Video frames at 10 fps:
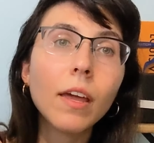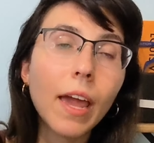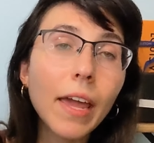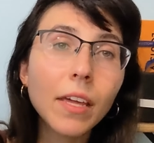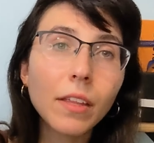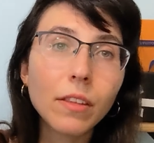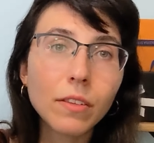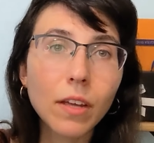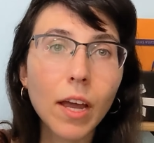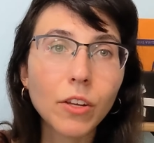hanging
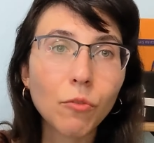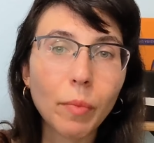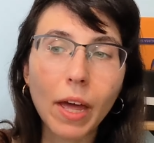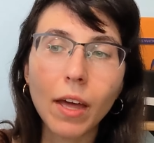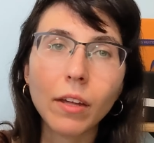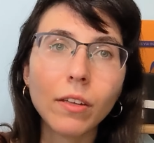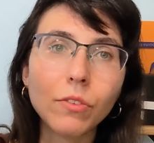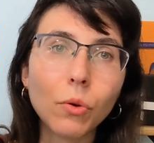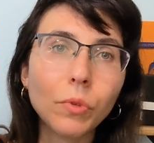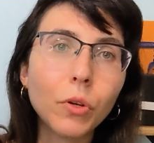this kind of bag
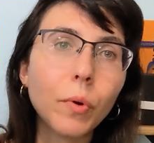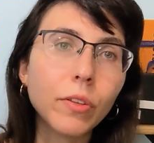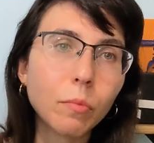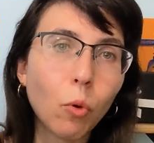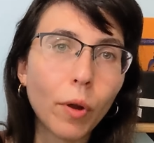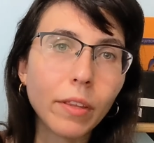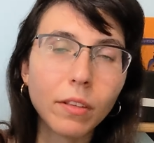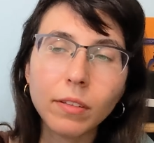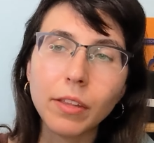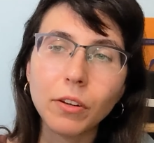is only going to point
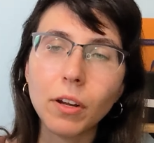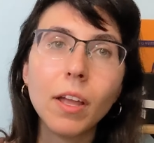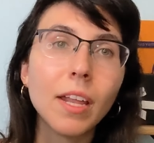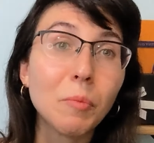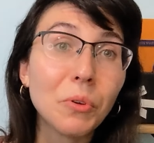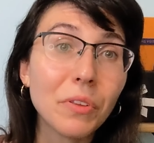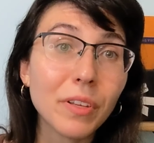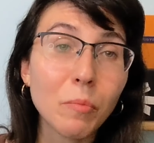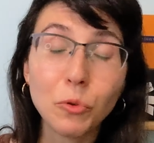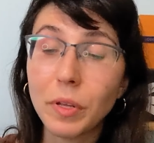the leather i'm going to
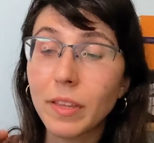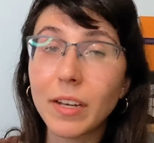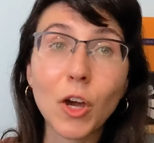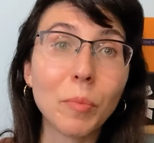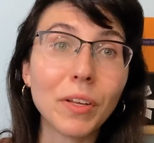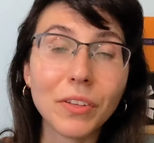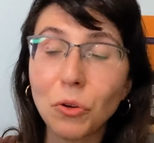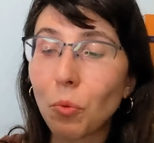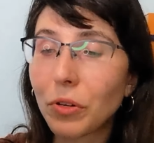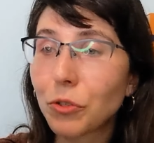stop doing that now because i
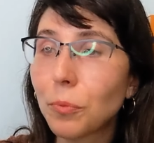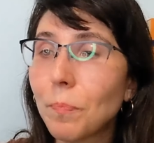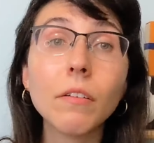don't want to